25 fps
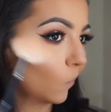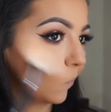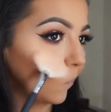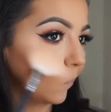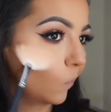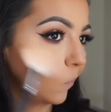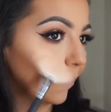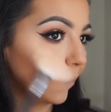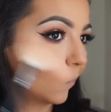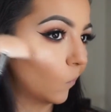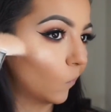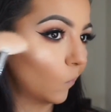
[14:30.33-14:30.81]

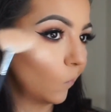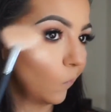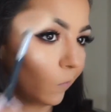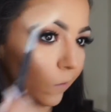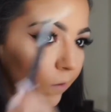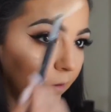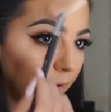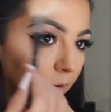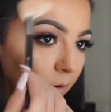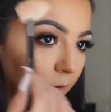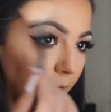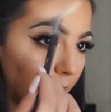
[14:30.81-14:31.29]
Now I'm
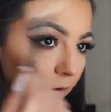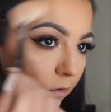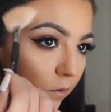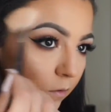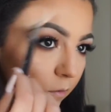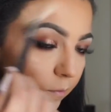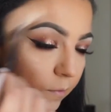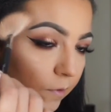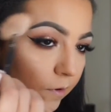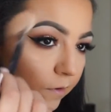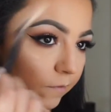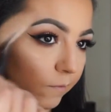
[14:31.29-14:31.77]
also using
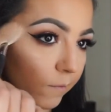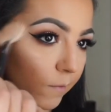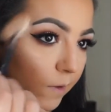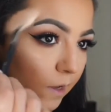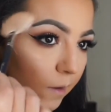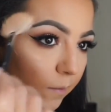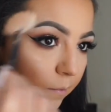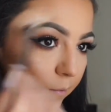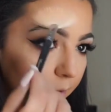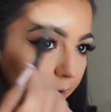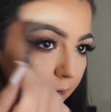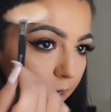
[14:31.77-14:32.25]
Champagne
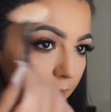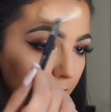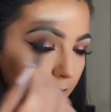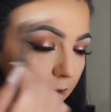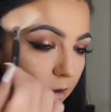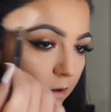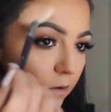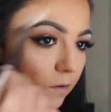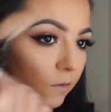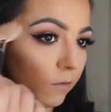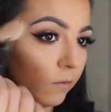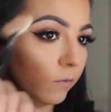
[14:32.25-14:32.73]
Pop just
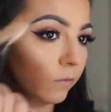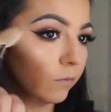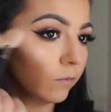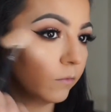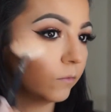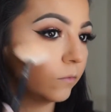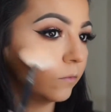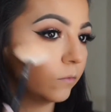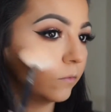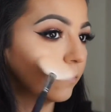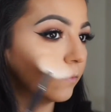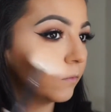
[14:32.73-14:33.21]
to
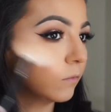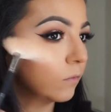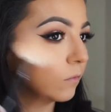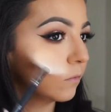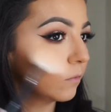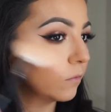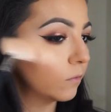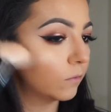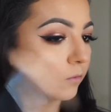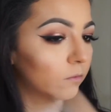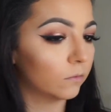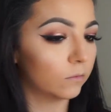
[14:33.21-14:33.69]
highlight the
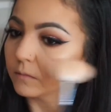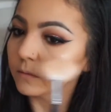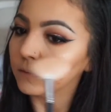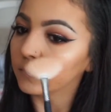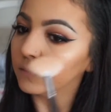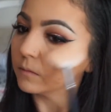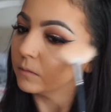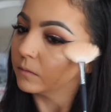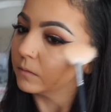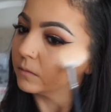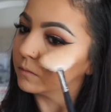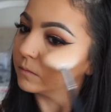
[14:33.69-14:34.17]
areas of my
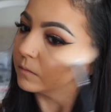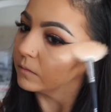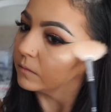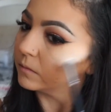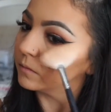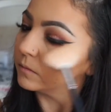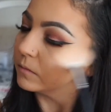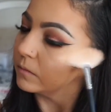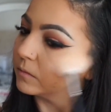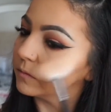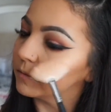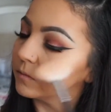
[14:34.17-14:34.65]
face
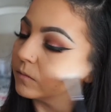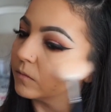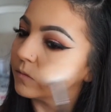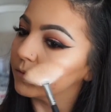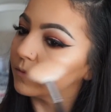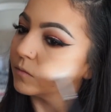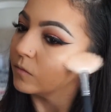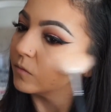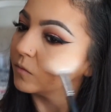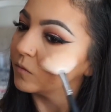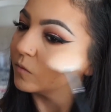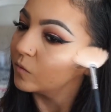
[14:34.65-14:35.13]

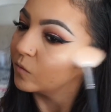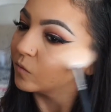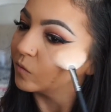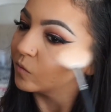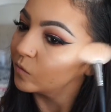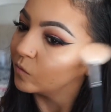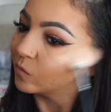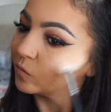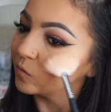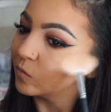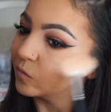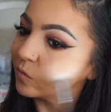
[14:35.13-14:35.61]
where I want a
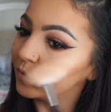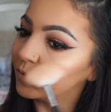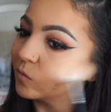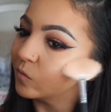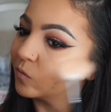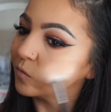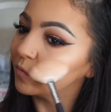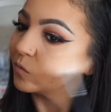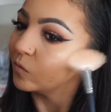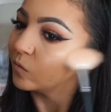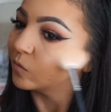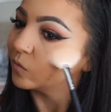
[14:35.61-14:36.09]
nice
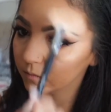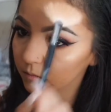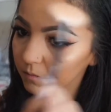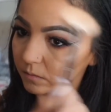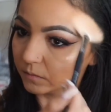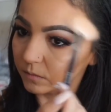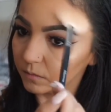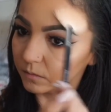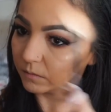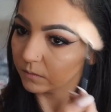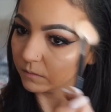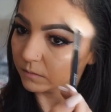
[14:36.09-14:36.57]
intense
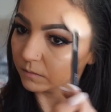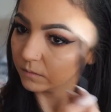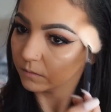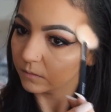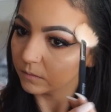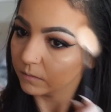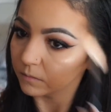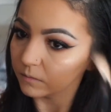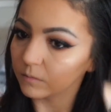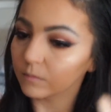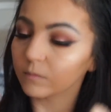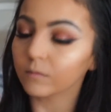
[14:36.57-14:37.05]
glow.
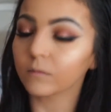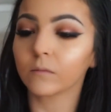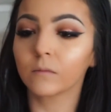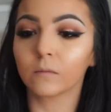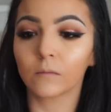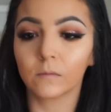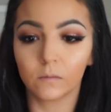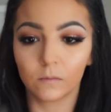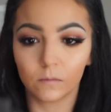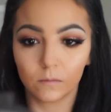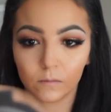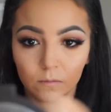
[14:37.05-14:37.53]

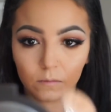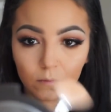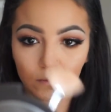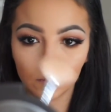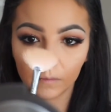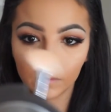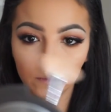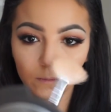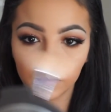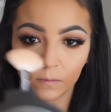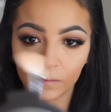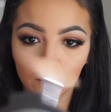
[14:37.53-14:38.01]

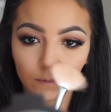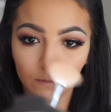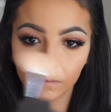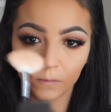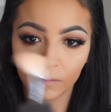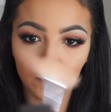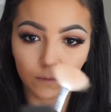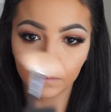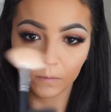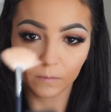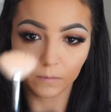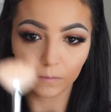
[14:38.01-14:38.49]
You know I
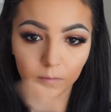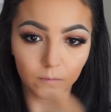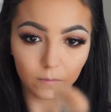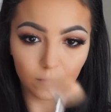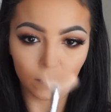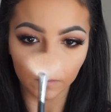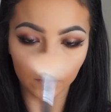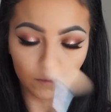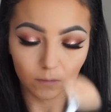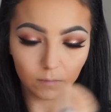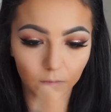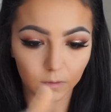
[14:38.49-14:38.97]
love to
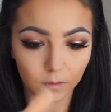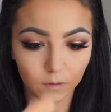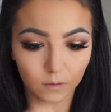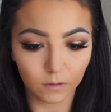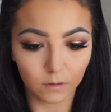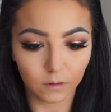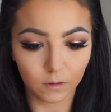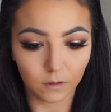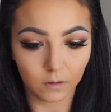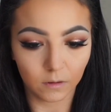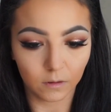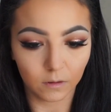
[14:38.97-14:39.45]
glow, so I'm
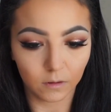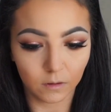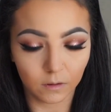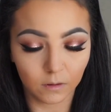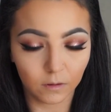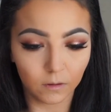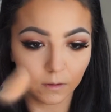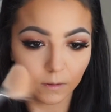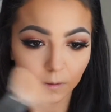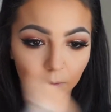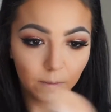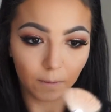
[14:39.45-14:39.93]
really
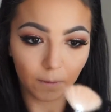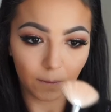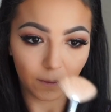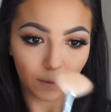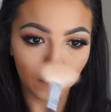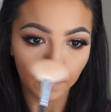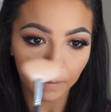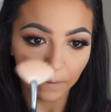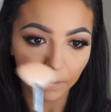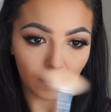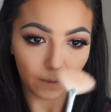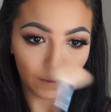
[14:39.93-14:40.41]

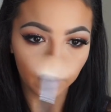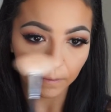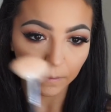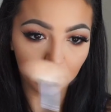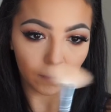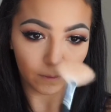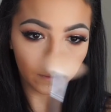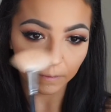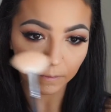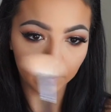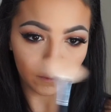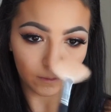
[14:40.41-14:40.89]

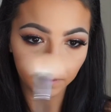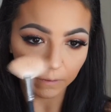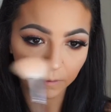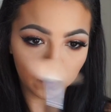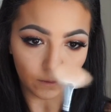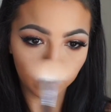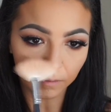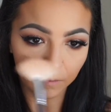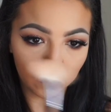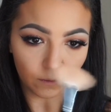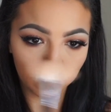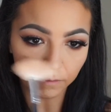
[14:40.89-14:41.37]

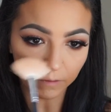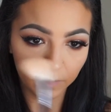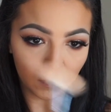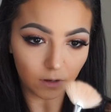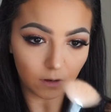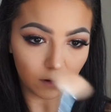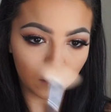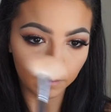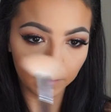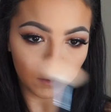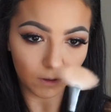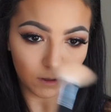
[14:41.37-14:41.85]
just going
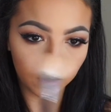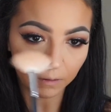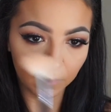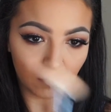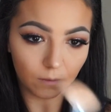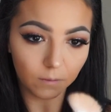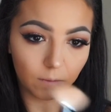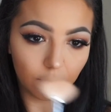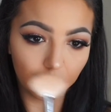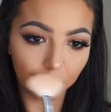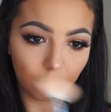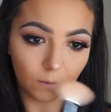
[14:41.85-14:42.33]
in and
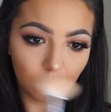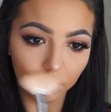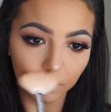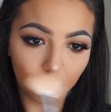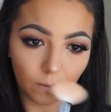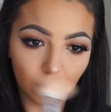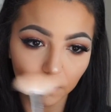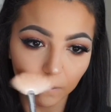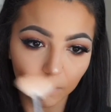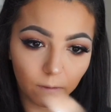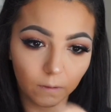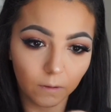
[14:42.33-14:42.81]
making sure I
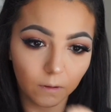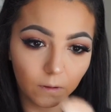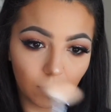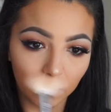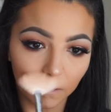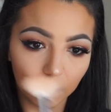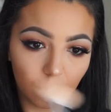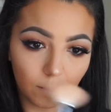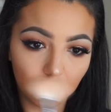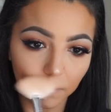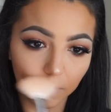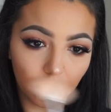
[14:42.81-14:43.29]
get the
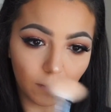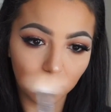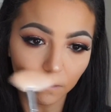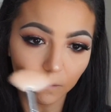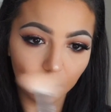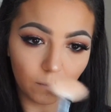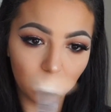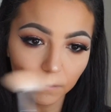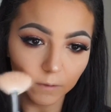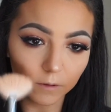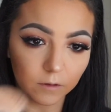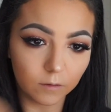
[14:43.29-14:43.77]
intensity
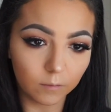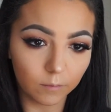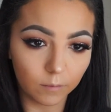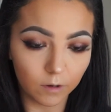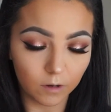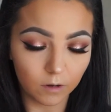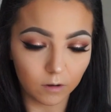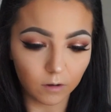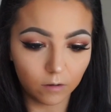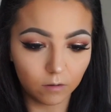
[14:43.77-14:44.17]
that I want.